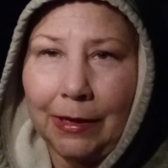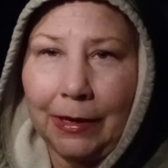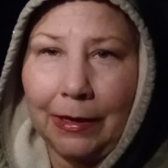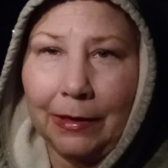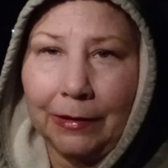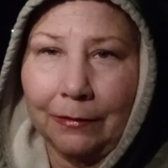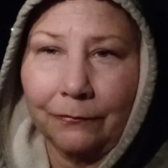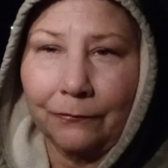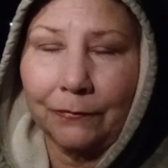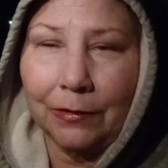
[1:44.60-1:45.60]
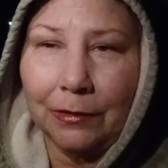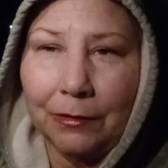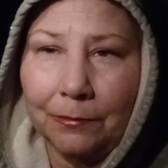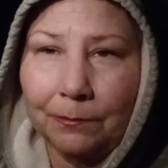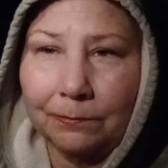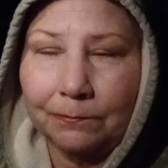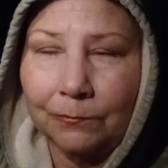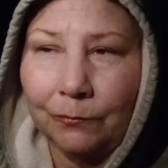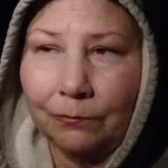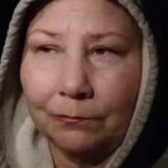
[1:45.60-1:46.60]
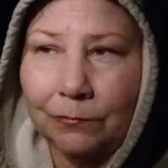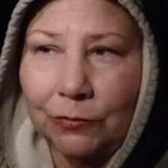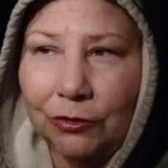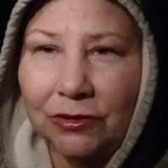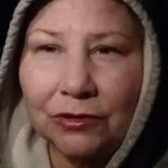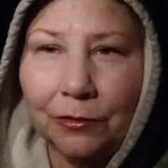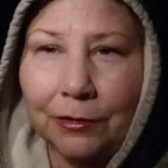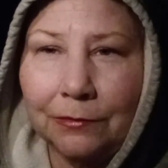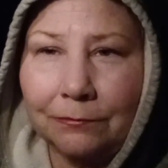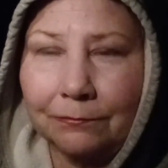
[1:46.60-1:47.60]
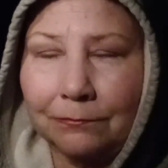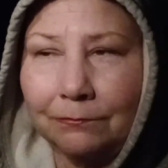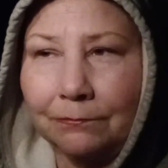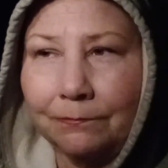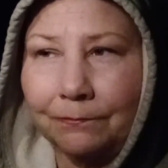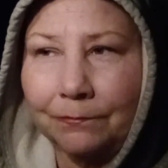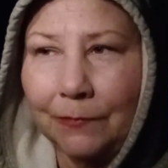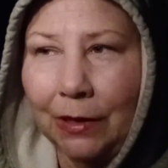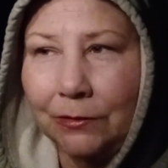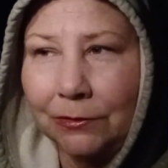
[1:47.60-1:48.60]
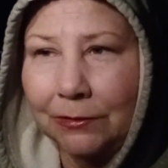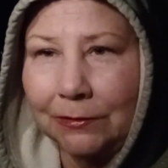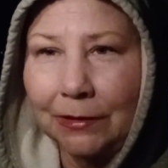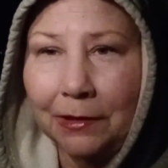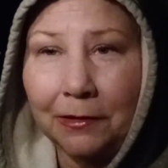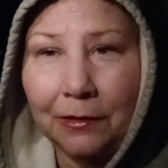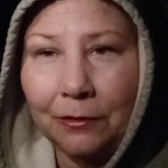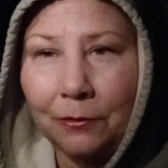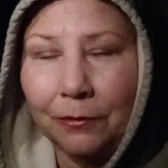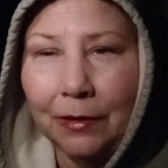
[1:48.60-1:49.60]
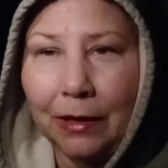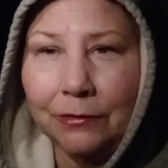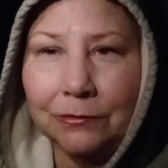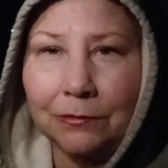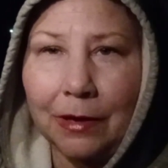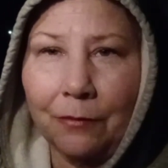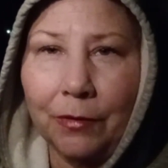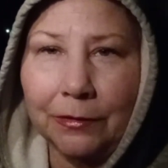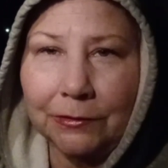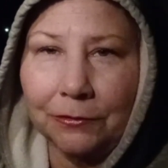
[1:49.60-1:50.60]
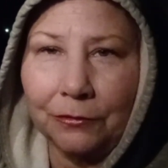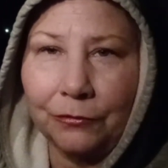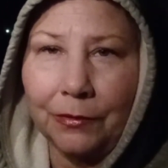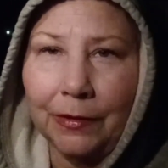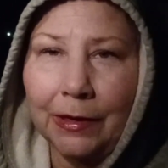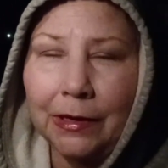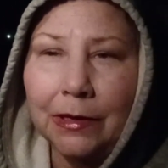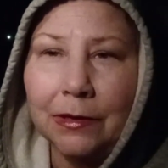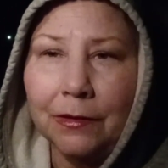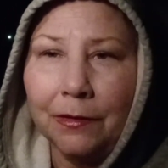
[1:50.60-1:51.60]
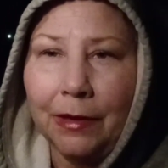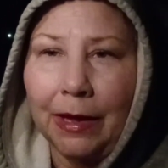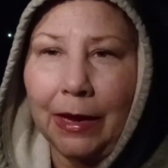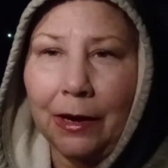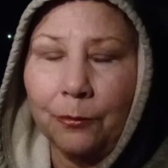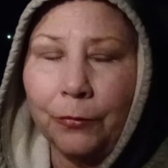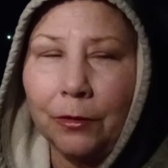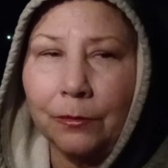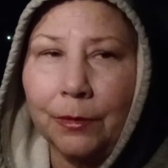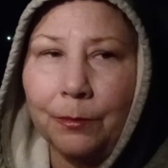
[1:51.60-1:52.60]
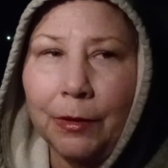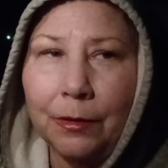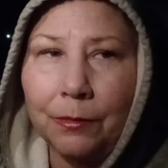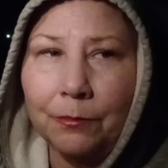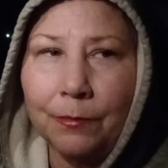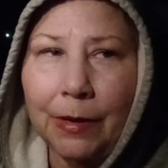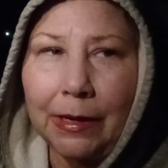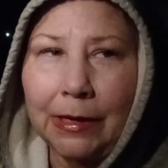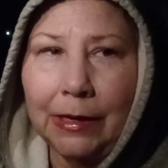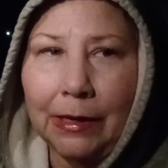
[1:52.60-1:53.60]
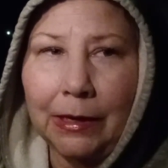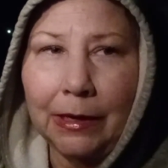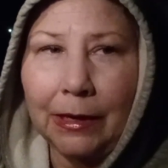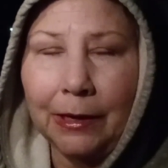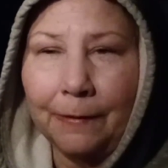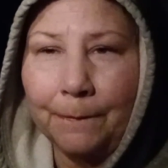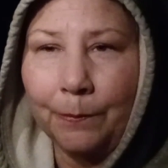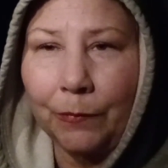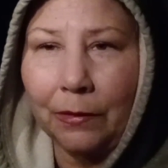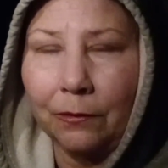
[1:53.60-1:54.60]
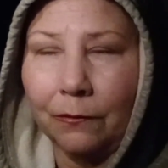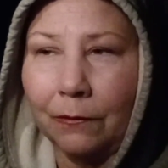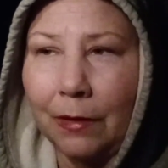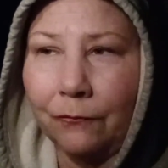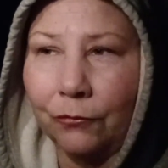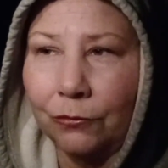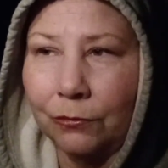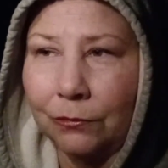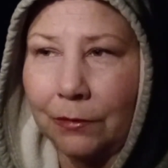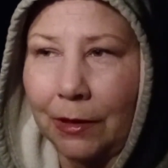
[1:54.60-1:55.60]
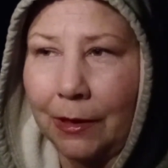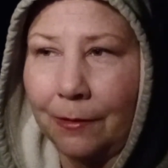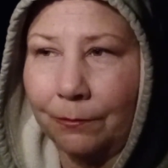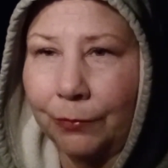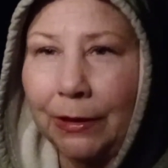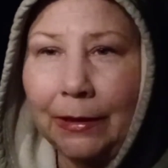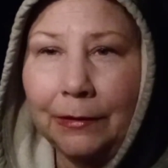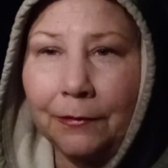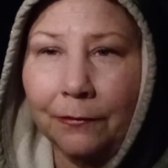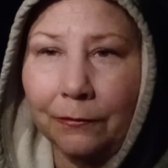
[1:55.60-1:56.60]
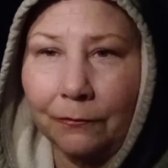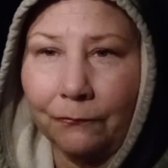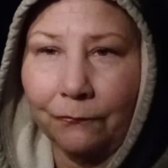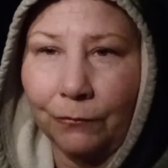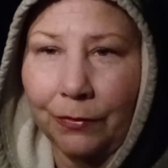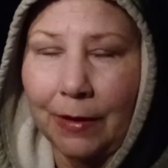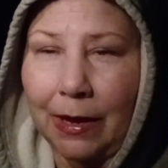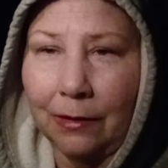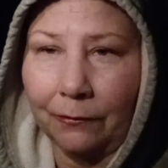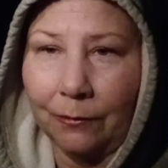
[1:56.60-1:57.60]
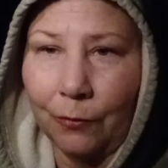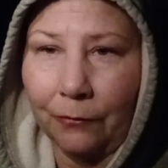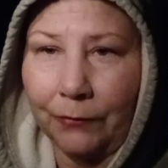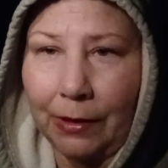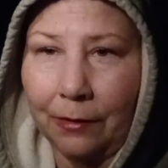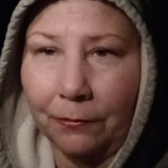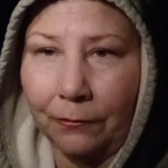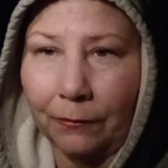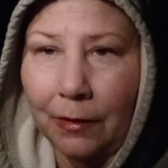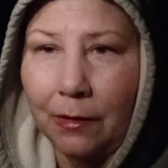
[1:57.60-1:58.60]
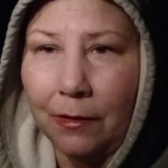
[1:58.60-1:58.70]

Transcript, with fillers: and I've um, just started. I just decided, you know, I I want to start doing that, and I'll probably be making um, several um, playlists with ASMR videos